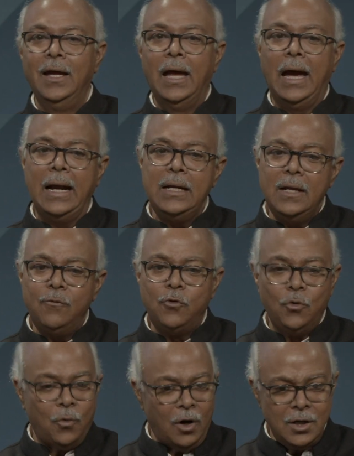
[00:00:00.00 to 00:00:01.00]
And if you
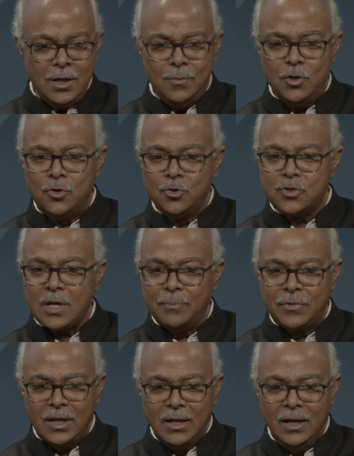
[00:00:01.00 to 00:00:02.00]
want him to do
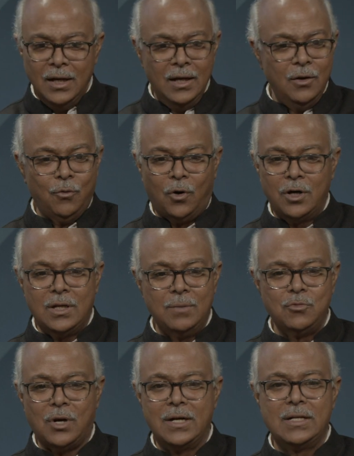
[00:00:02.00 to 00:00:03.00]
something, you want him
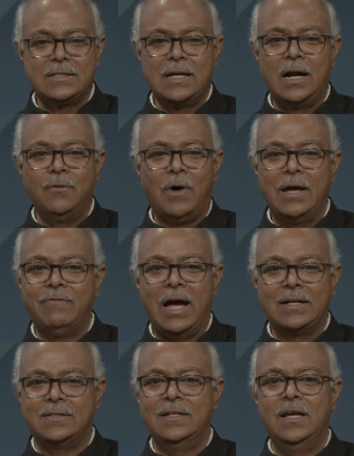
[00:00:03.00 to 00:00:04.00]
to understand why
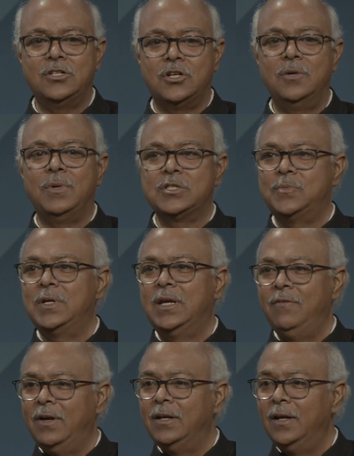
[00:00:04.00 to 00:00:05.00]
vaccination must be
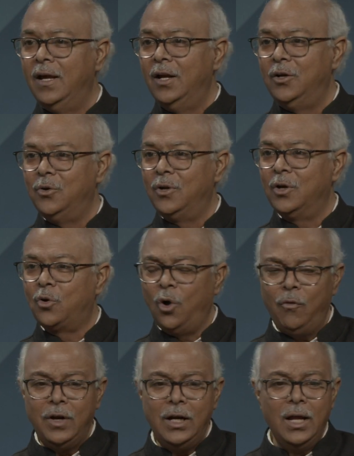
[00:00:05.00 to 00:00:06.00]
given during
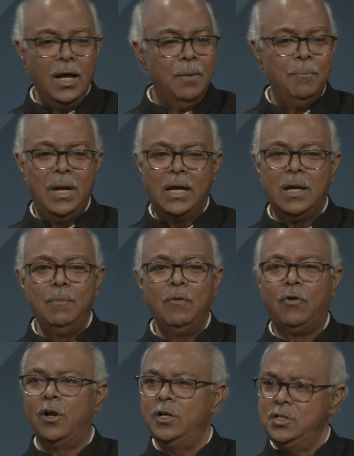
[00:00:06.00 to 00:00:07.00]
COVID, make him a
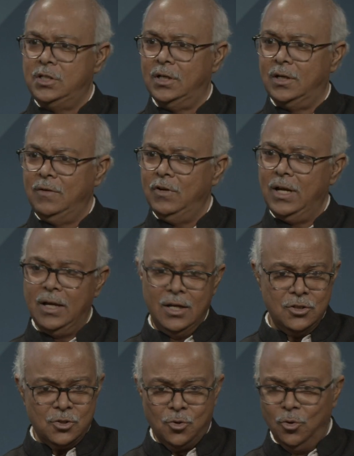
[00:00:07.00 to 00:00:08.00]
volunteer. Even
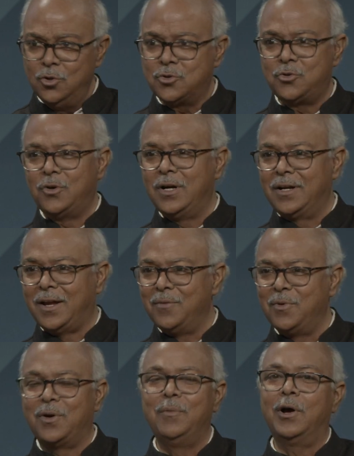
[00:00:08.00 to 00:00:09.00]
a school student can
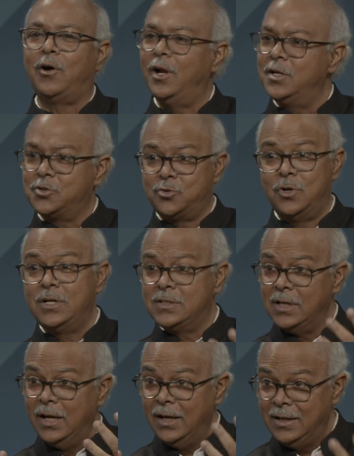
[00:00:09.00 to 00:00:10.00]
become, a college student
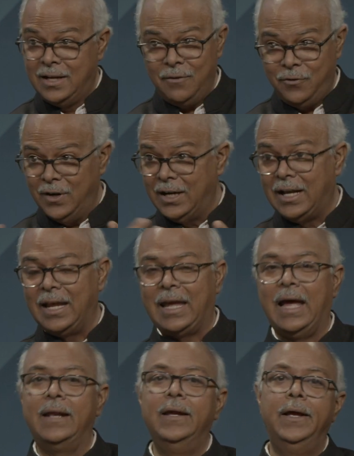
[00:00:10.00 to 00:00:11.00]
definitely
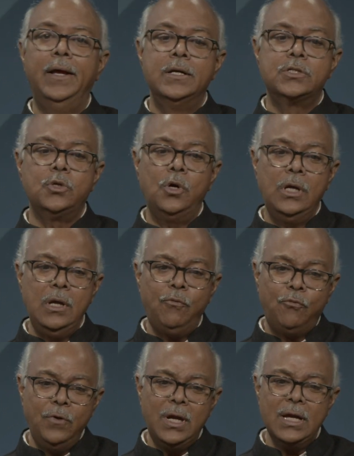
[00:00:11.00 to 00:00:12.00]
can. So
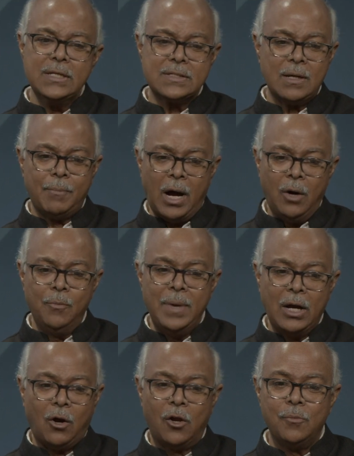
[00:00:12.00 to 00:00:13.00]
if we can somehow
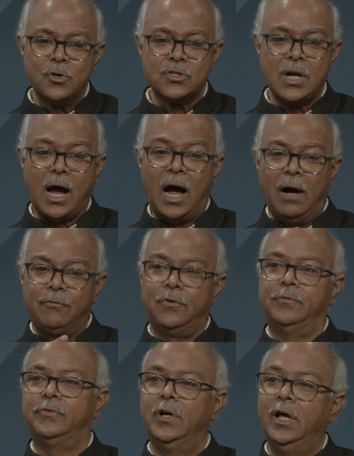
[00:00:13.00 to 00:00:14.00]
make almost half
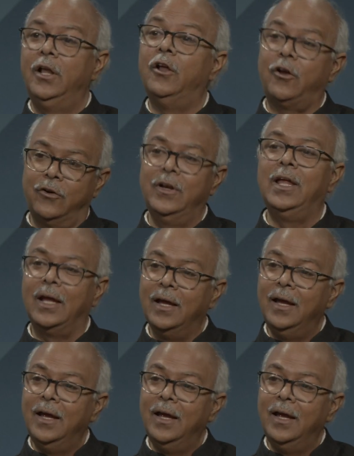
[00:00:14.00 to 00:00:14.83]
of learning